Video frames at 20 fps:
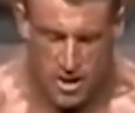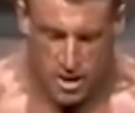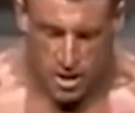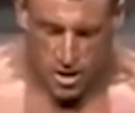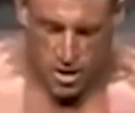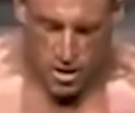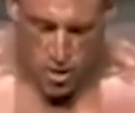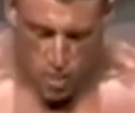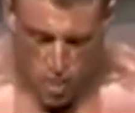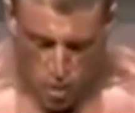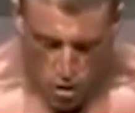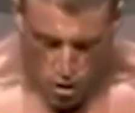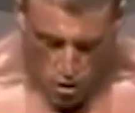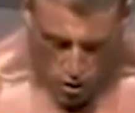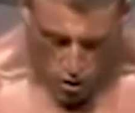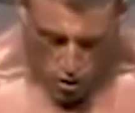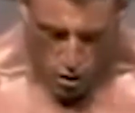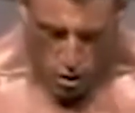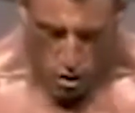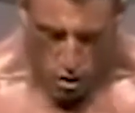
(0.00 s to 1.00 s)
he'd probably be
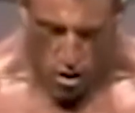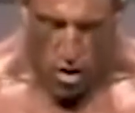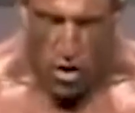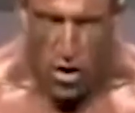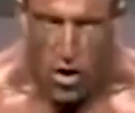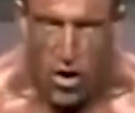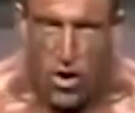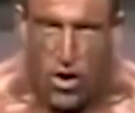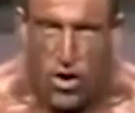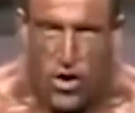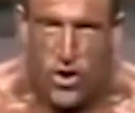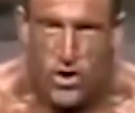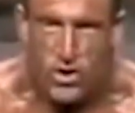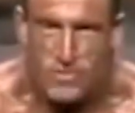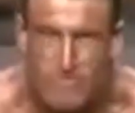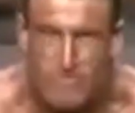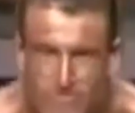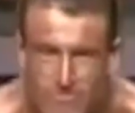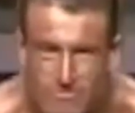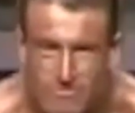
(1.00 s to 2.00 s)
dead.
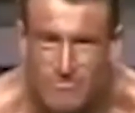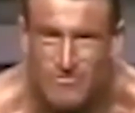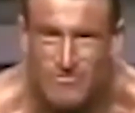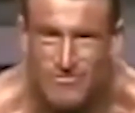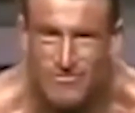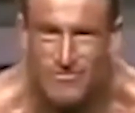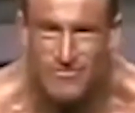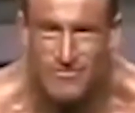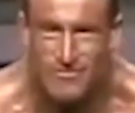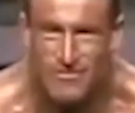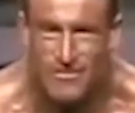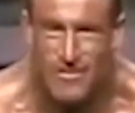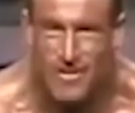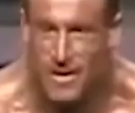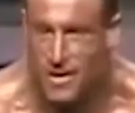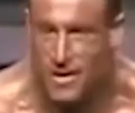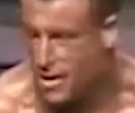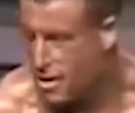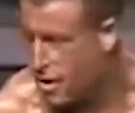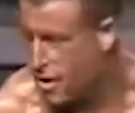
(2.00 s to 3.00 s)
And I got to tell you, if it
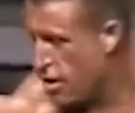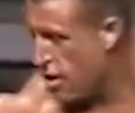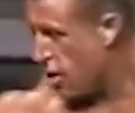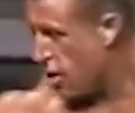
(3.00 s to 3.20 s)
wasn't for